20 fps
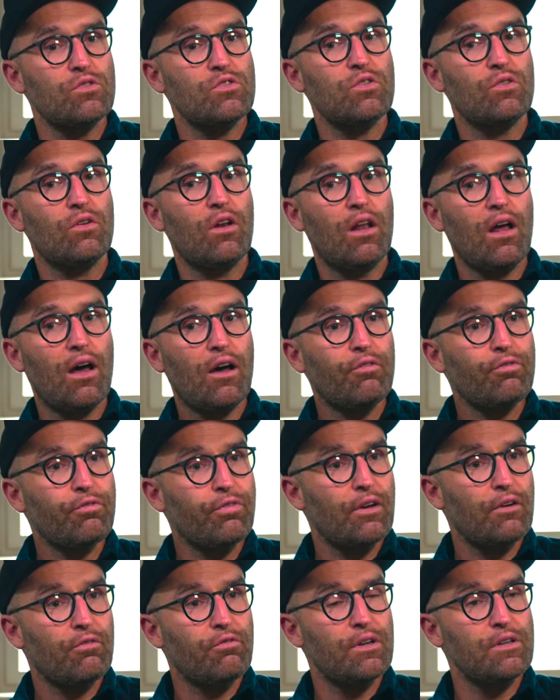to
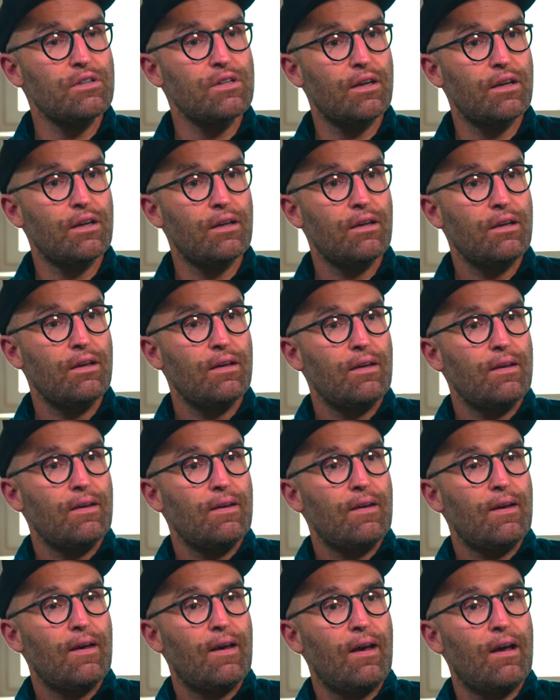laugh every day,
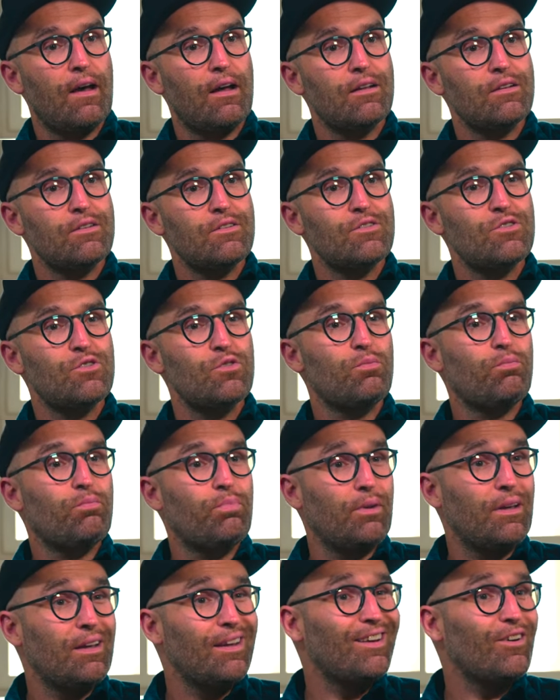uh, to
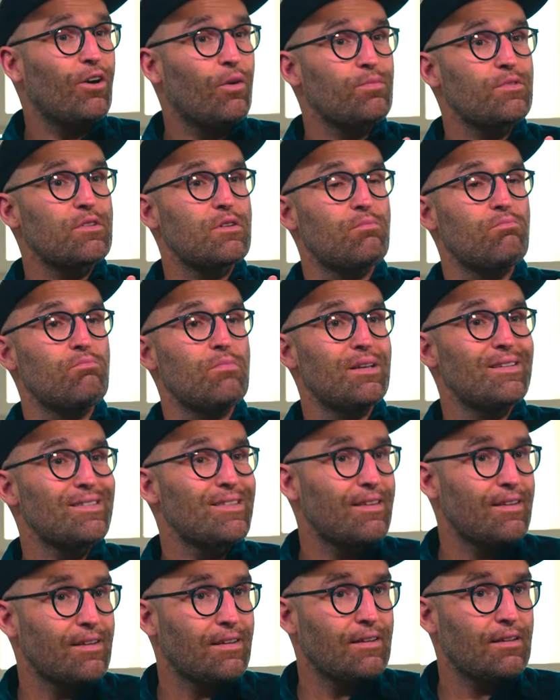be
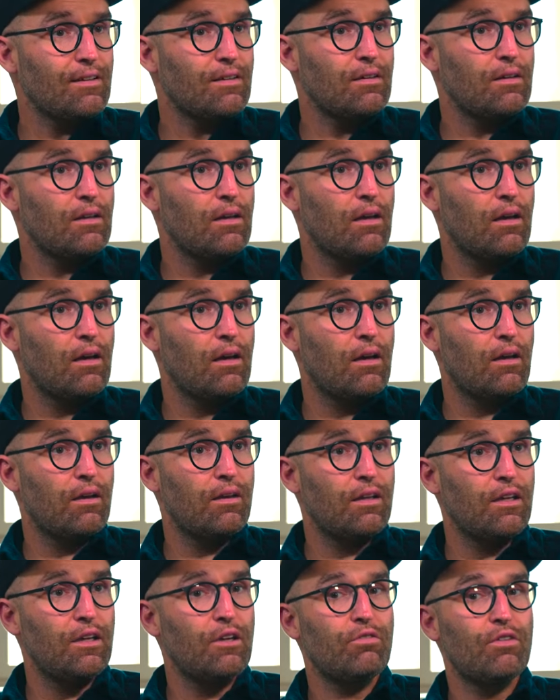optimistic, uh,
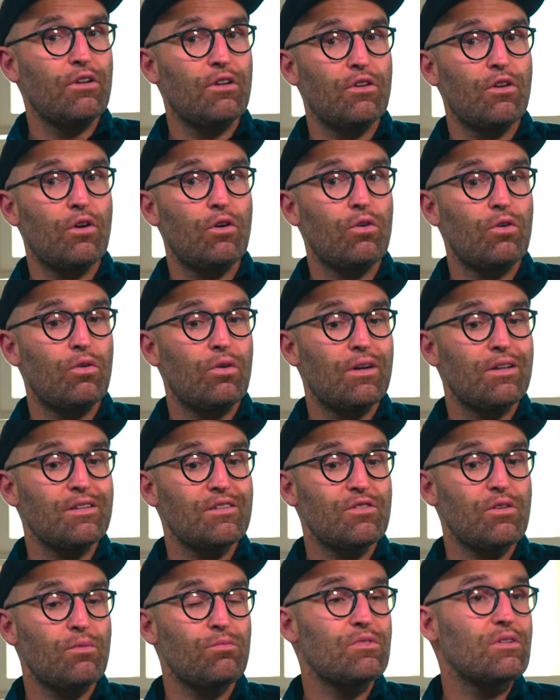even though
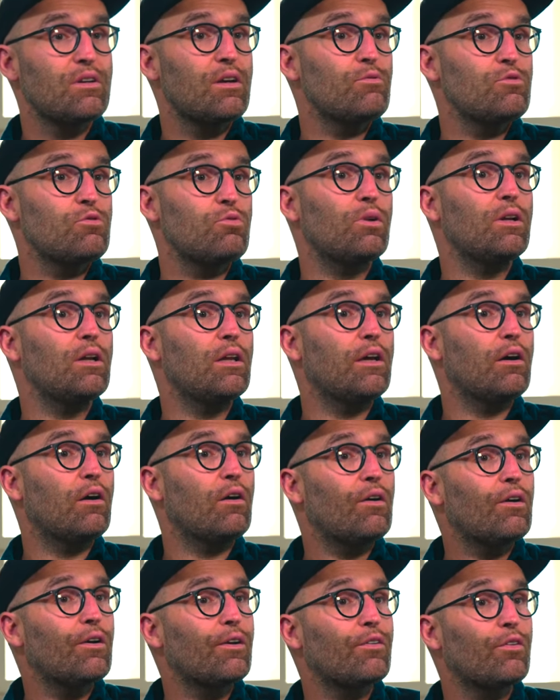it's sometimes really
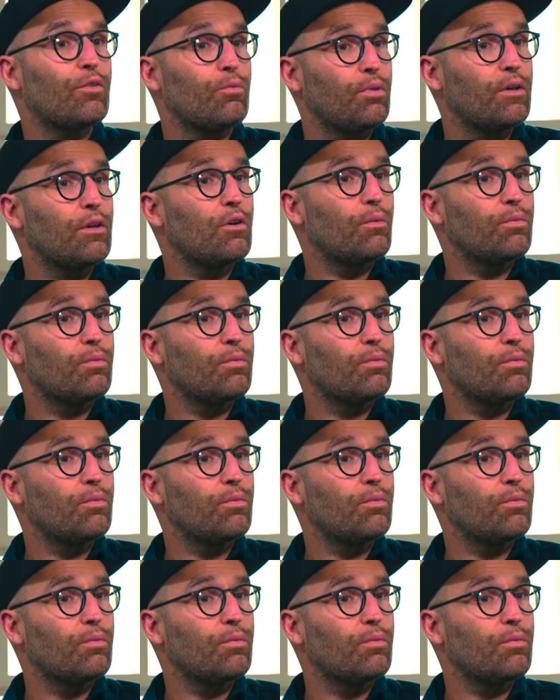hard to be